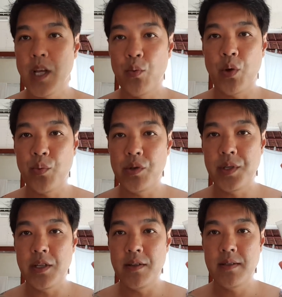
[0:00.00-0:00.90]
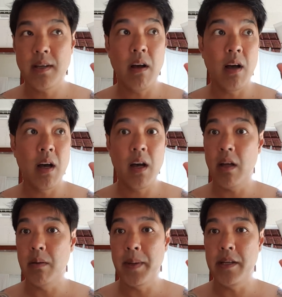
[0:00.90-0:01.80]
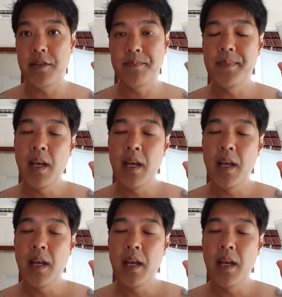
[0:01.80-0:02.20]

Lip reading: one which we use on the beach.